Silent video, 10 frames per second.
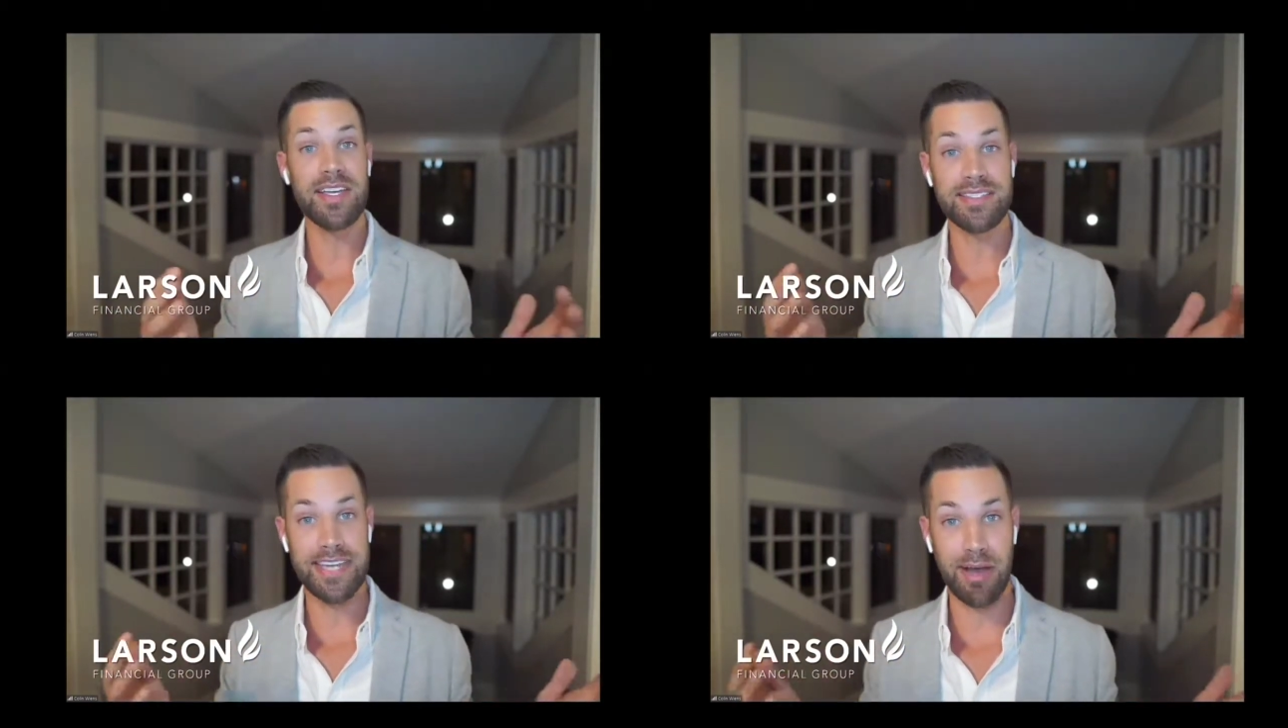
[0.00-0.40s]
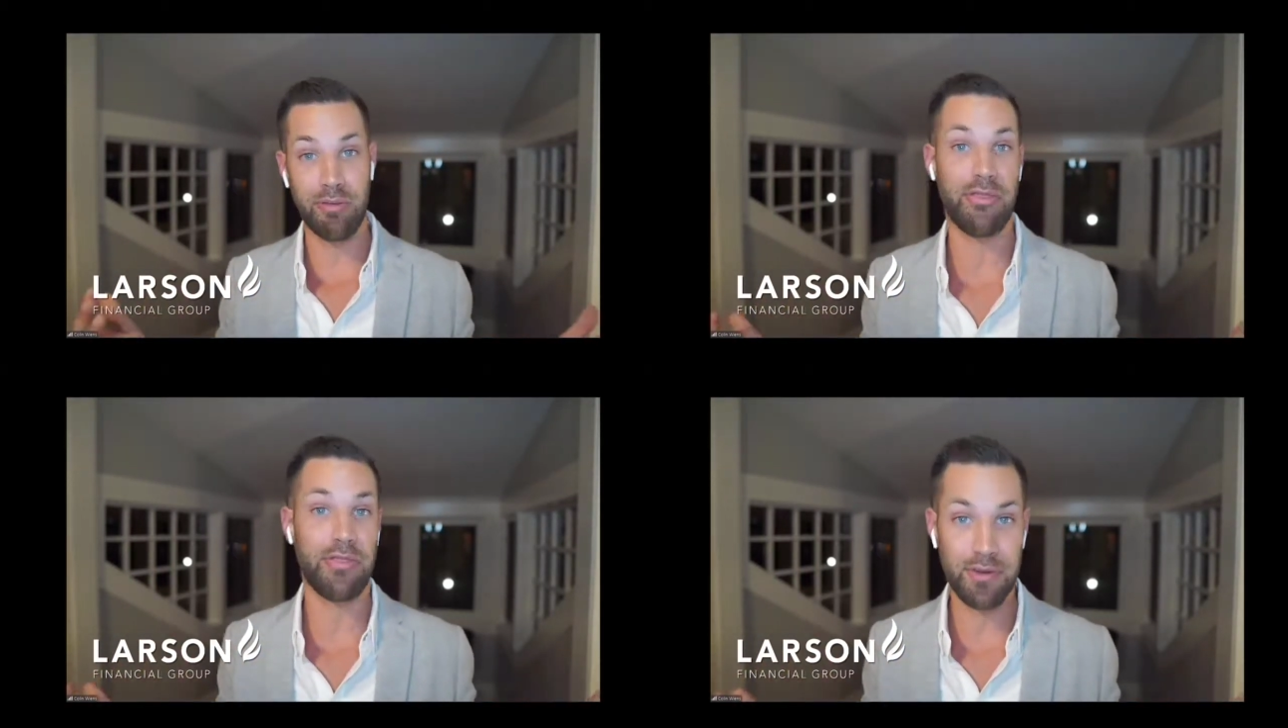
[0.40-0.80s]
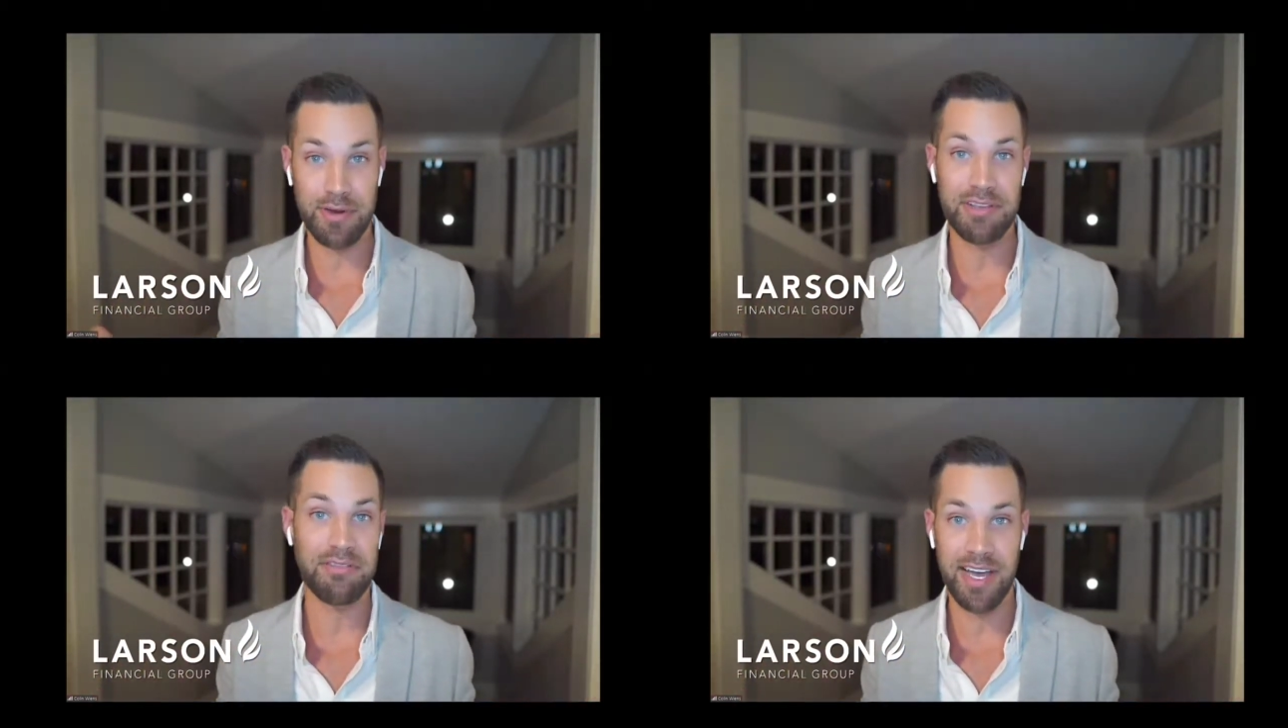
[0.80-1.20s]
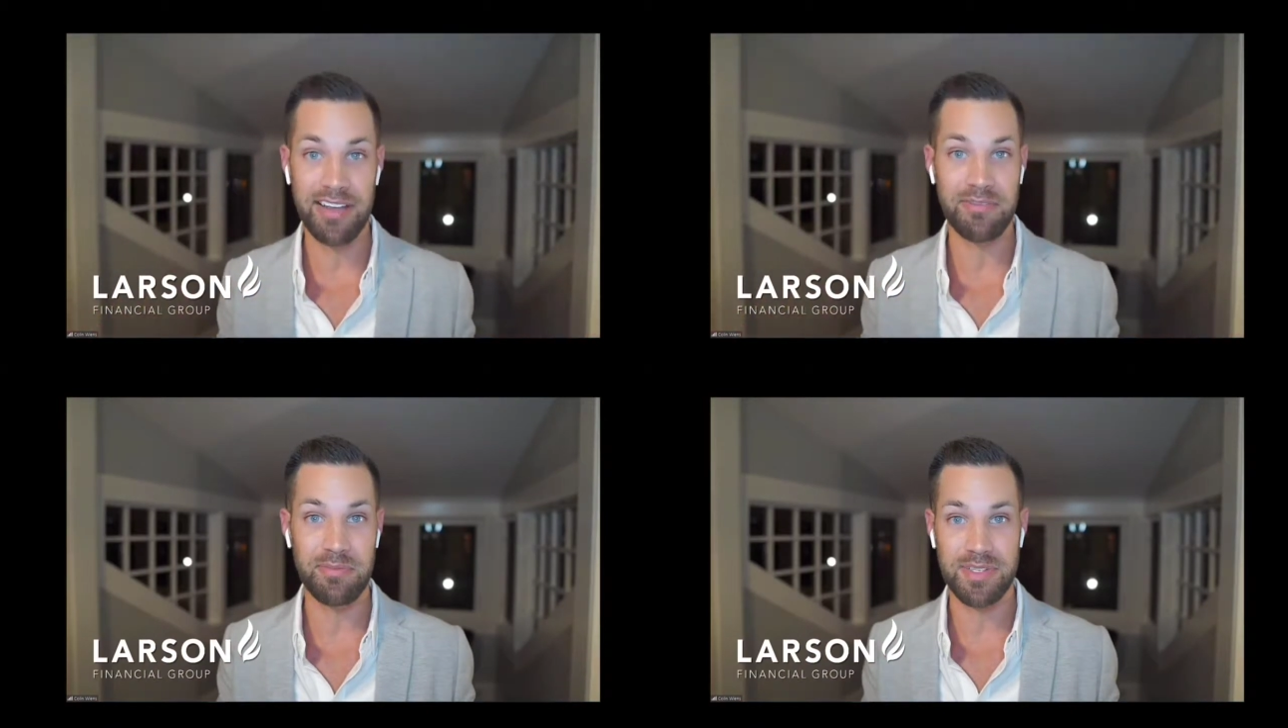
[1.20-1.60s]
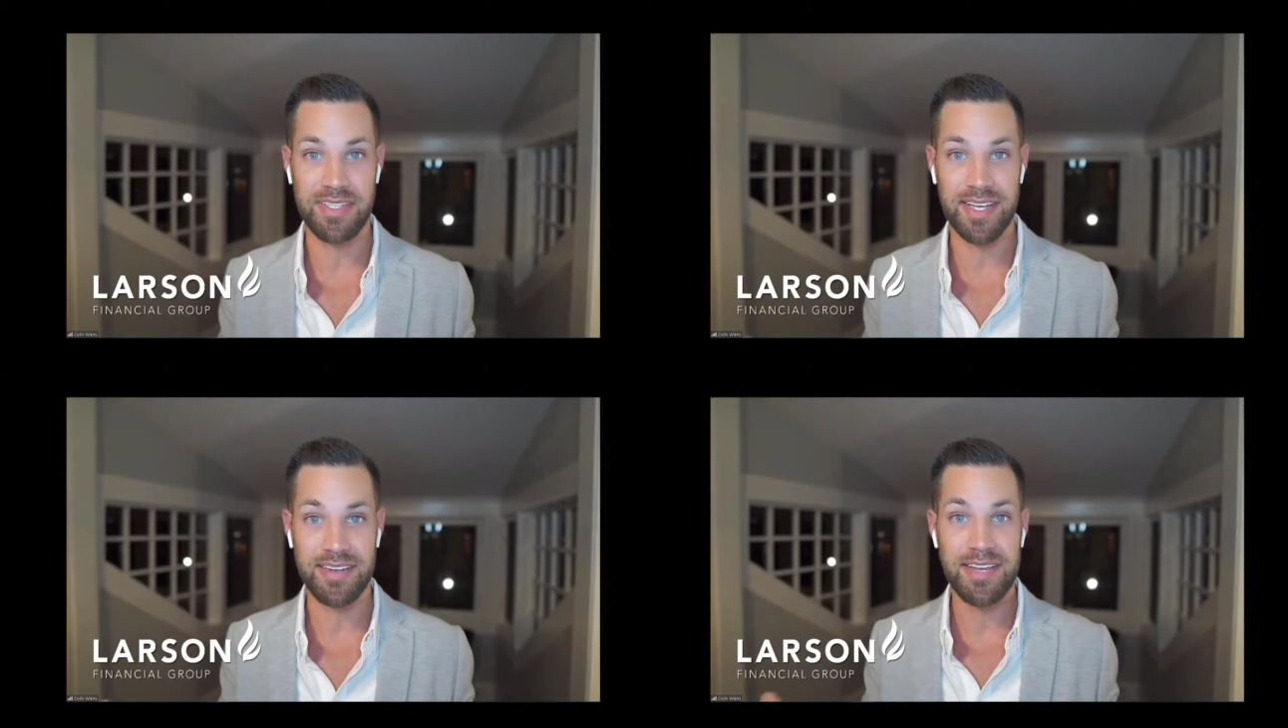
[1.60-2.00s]
it's down
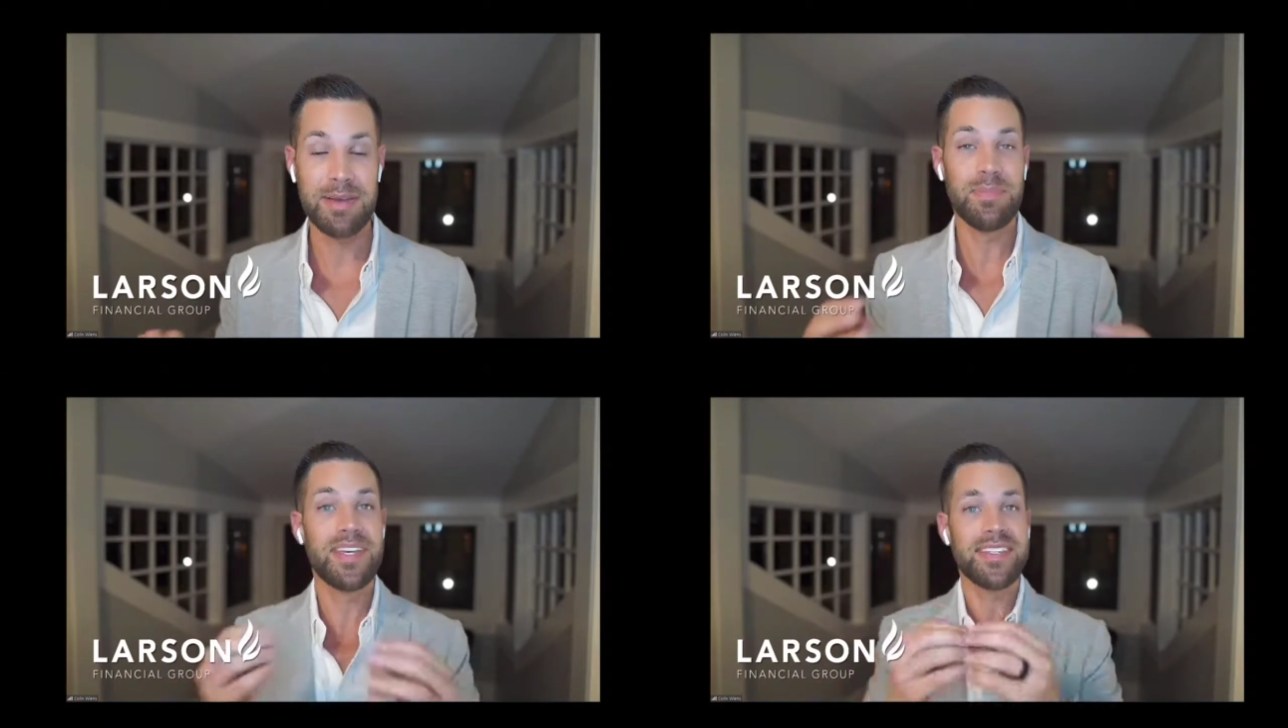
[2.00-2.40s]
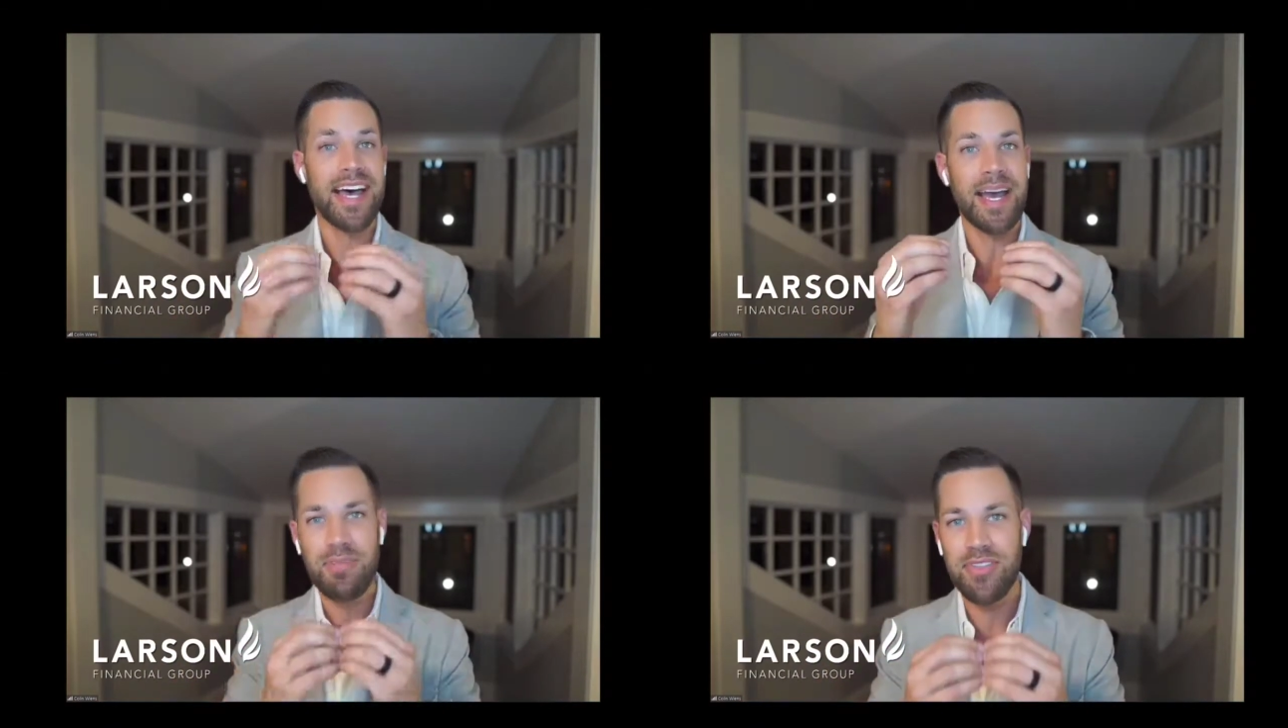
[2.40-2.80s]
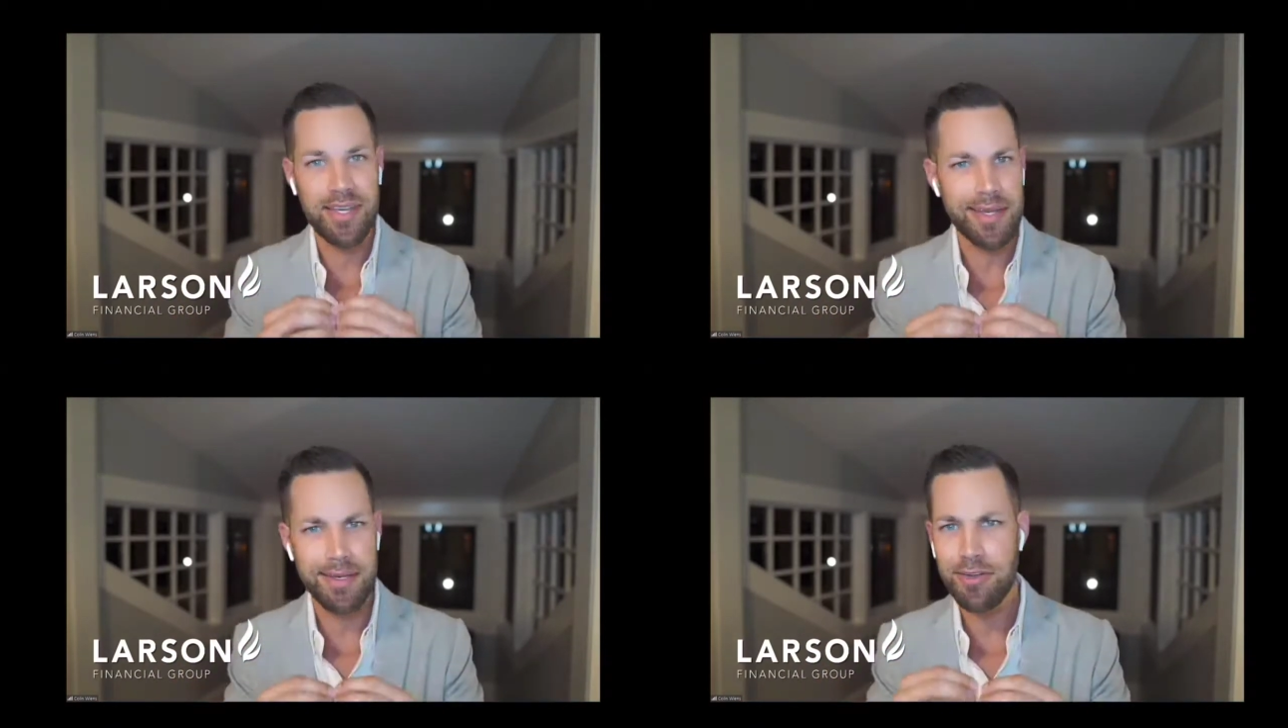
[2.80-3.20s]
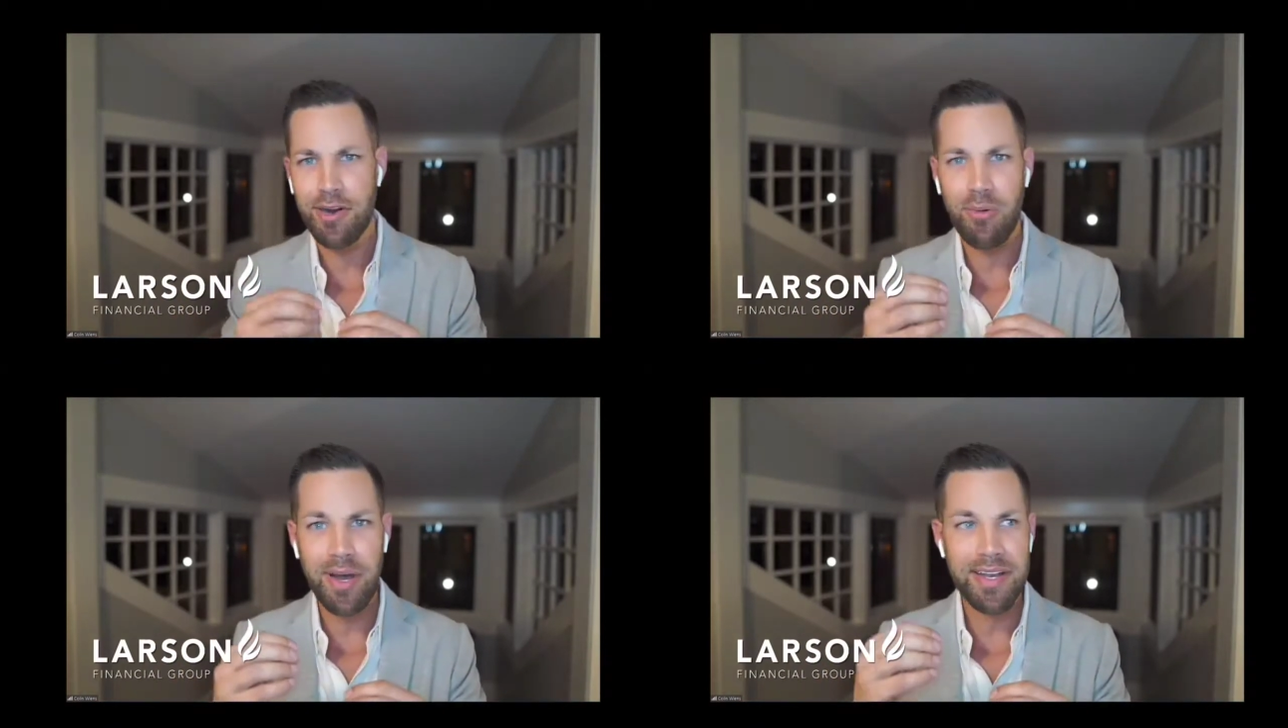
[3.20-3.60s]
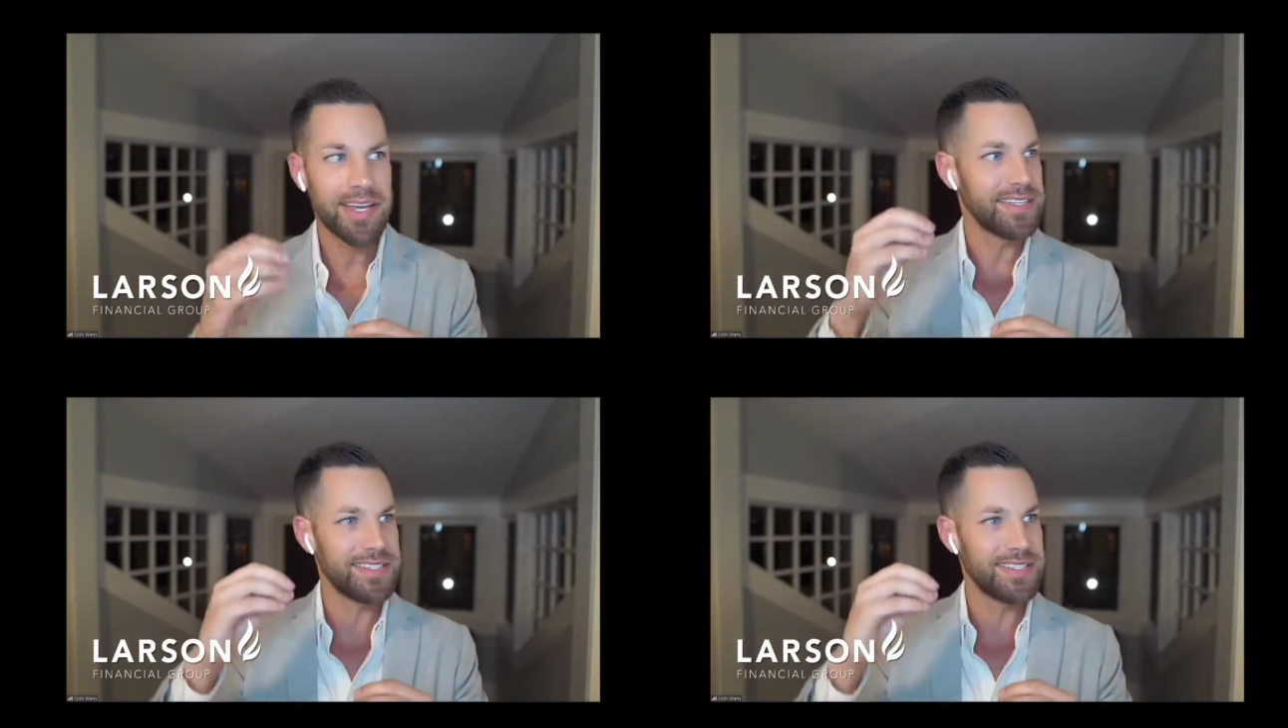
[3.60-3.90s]
35% because I'm thinking, you know what?